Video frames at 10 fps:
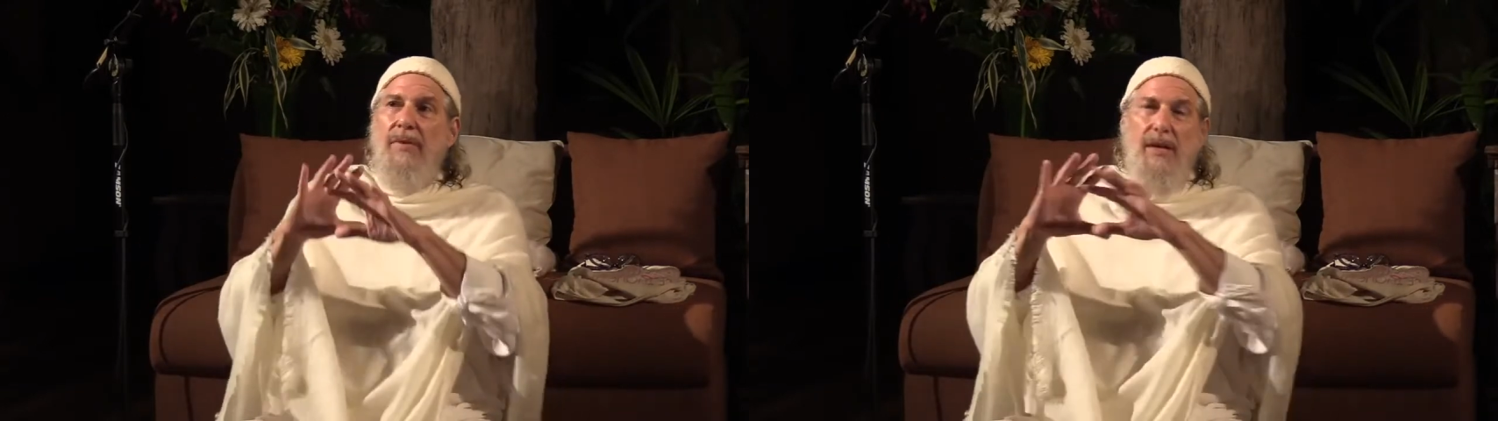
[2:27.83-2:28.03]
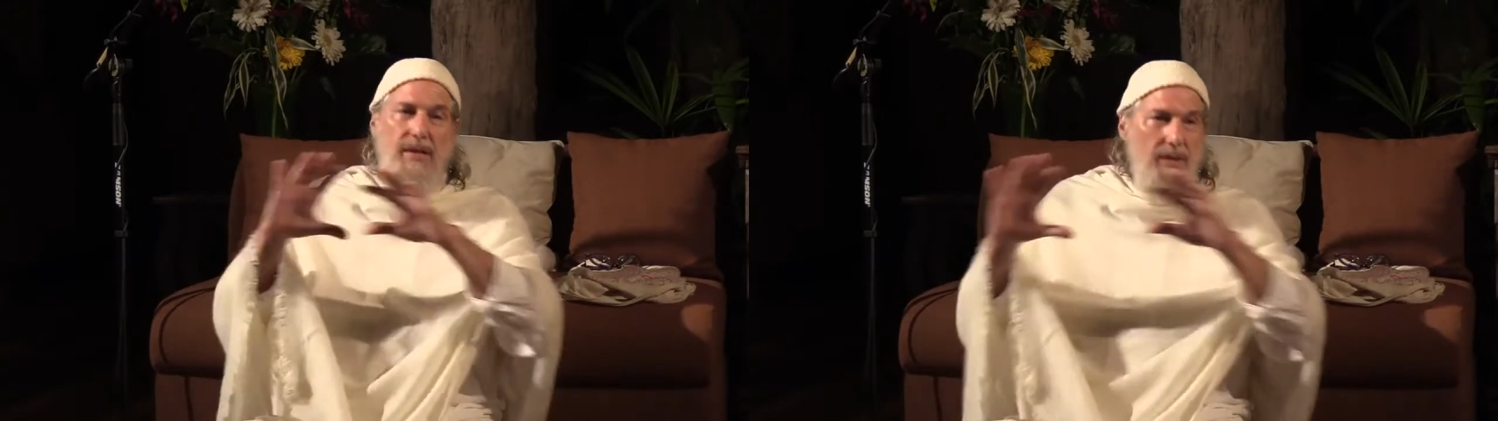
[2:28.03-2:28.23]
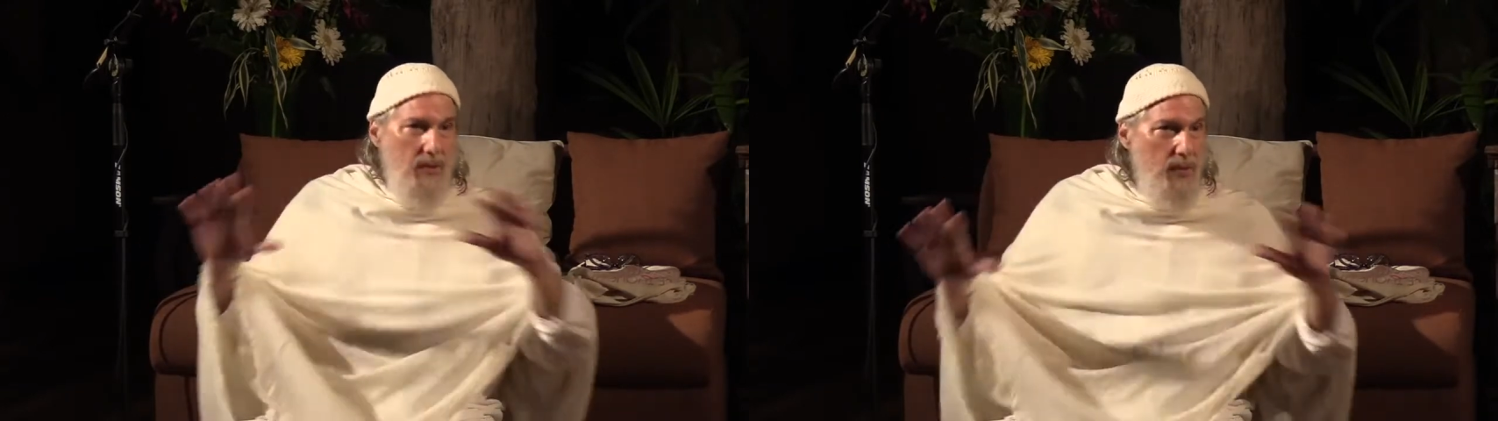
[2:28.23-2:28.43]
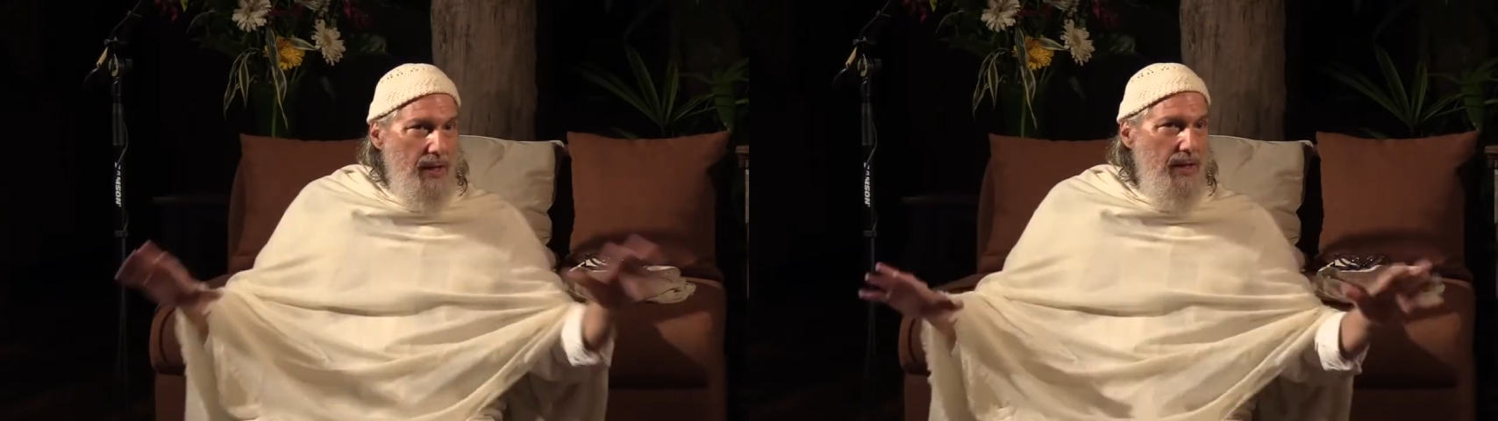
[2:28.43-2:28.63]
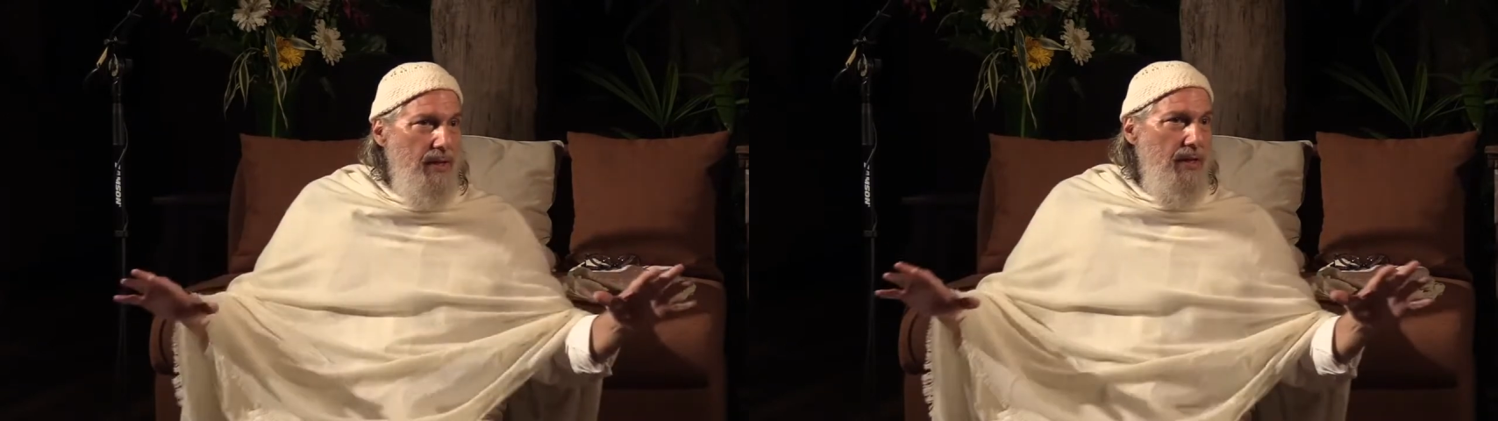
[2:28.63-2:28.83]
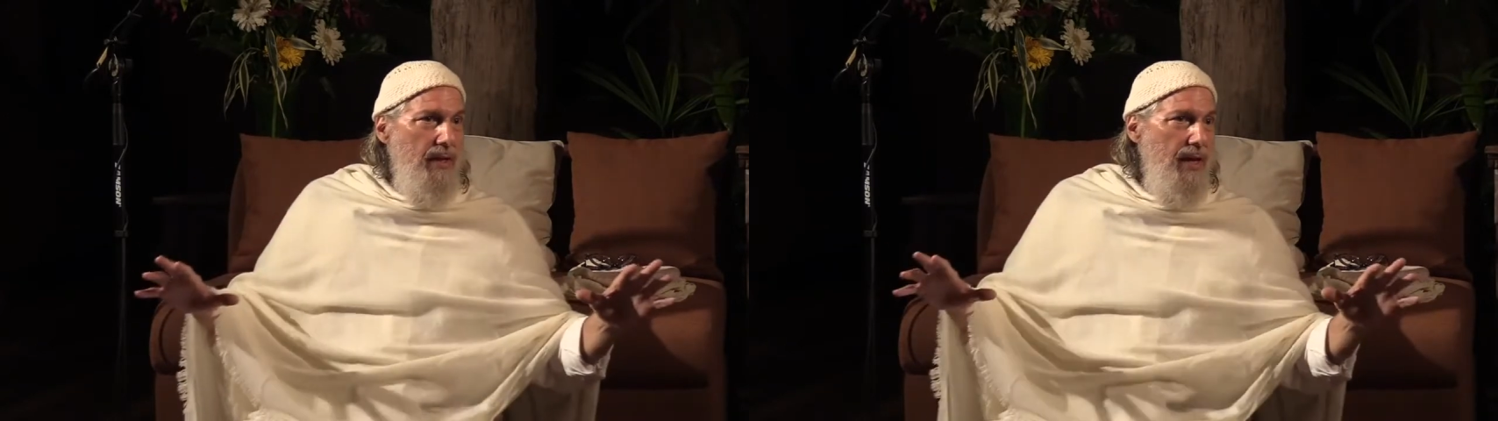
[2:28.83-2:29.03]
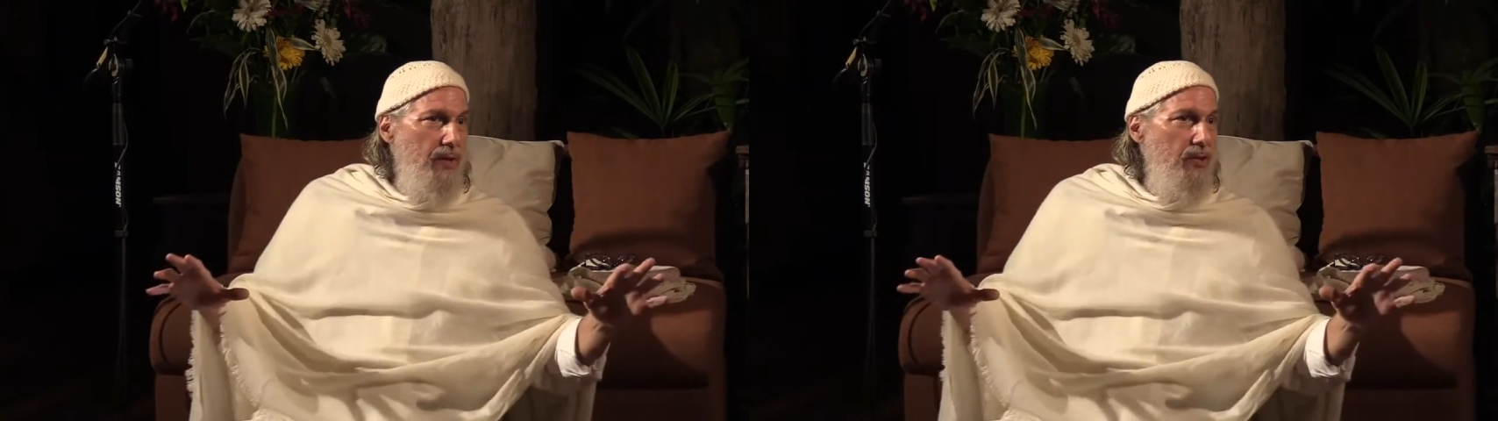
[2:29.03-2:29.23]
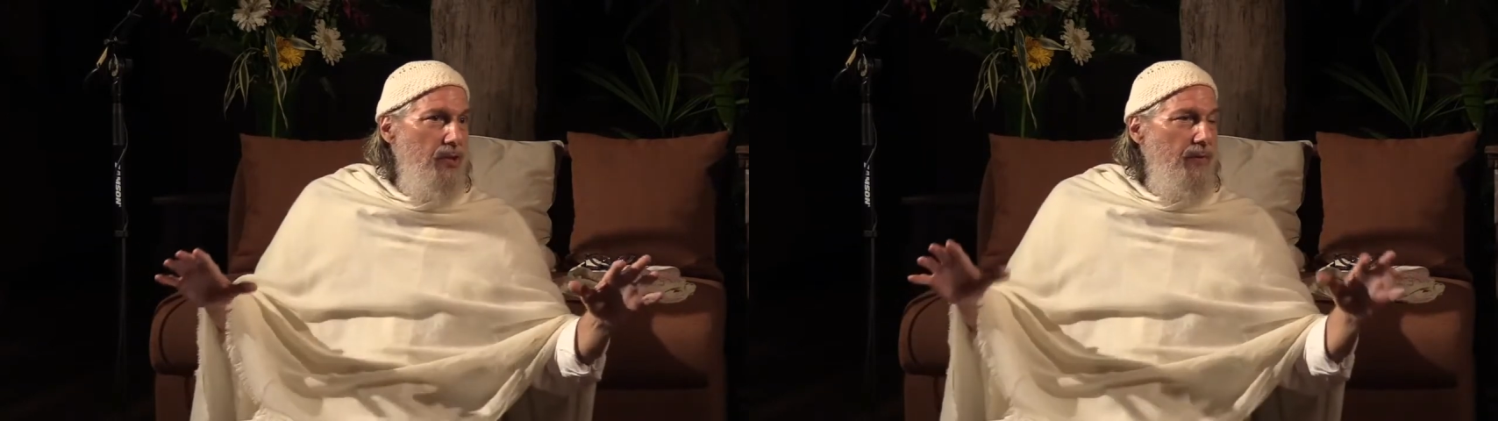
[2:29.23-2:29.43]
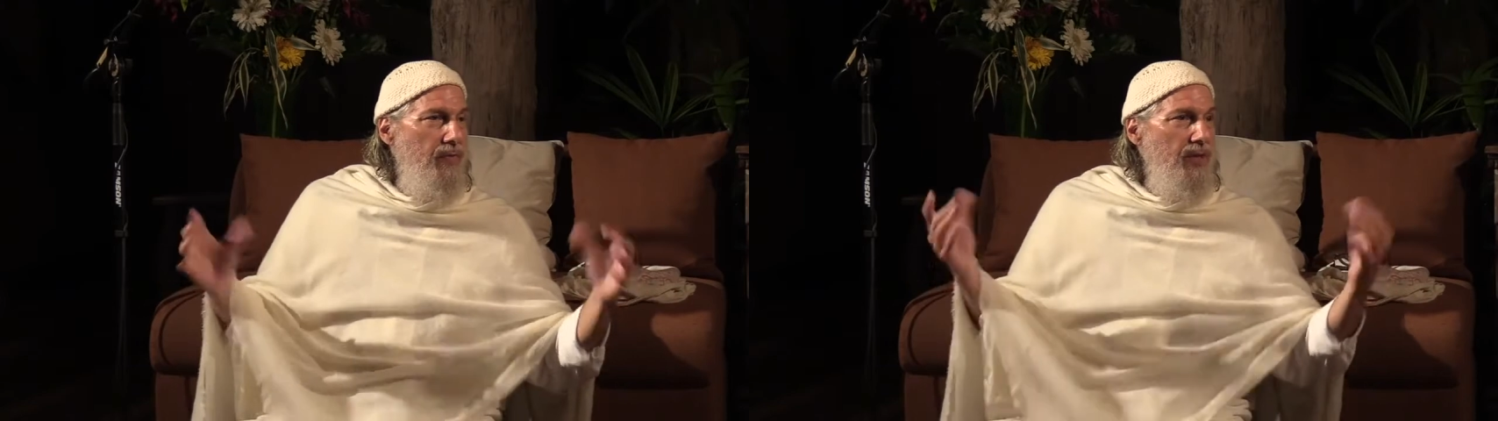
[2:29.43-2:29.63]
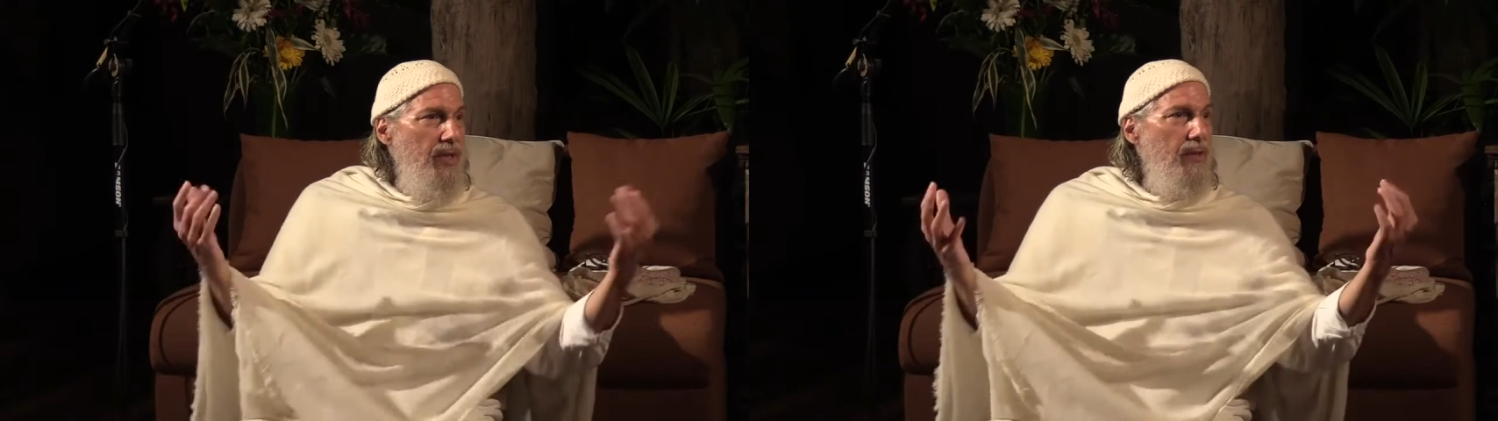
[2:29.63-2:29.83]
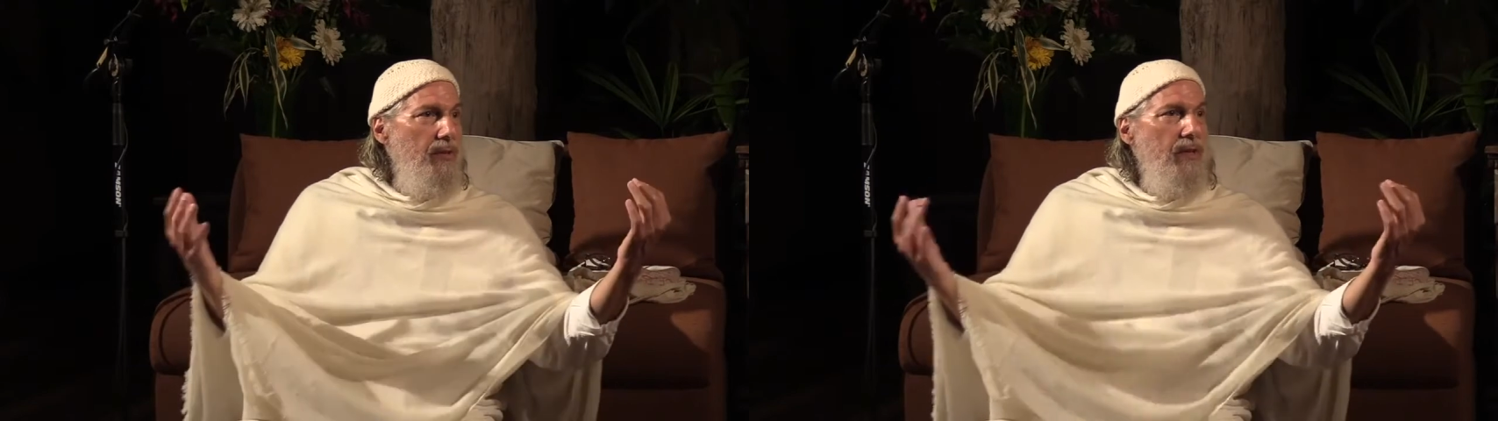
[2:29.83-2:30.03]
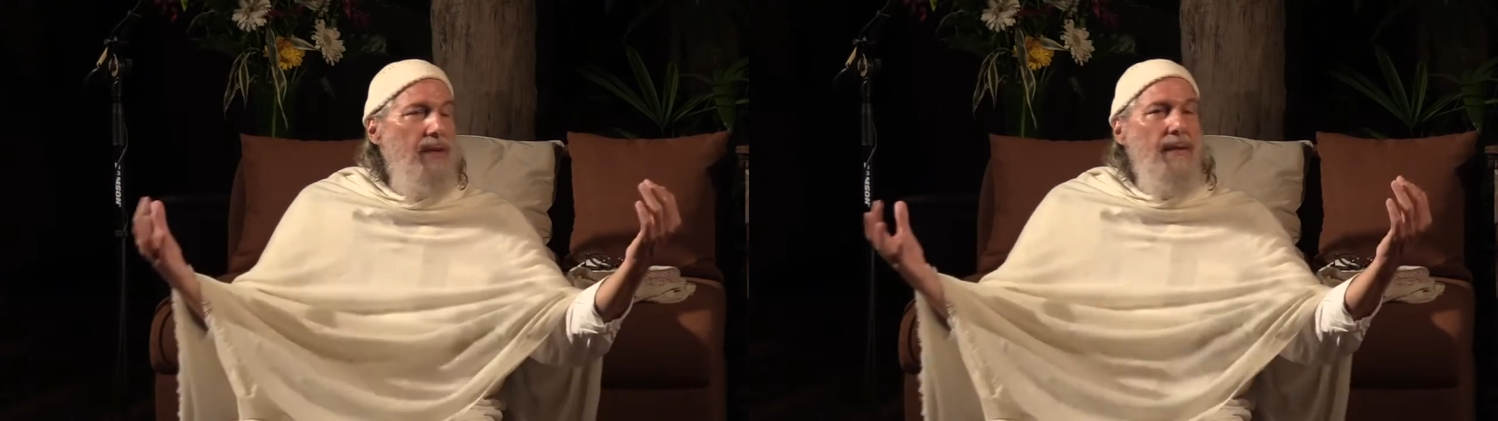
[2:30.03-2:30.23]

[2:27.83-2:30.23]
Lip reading: and it created an energy field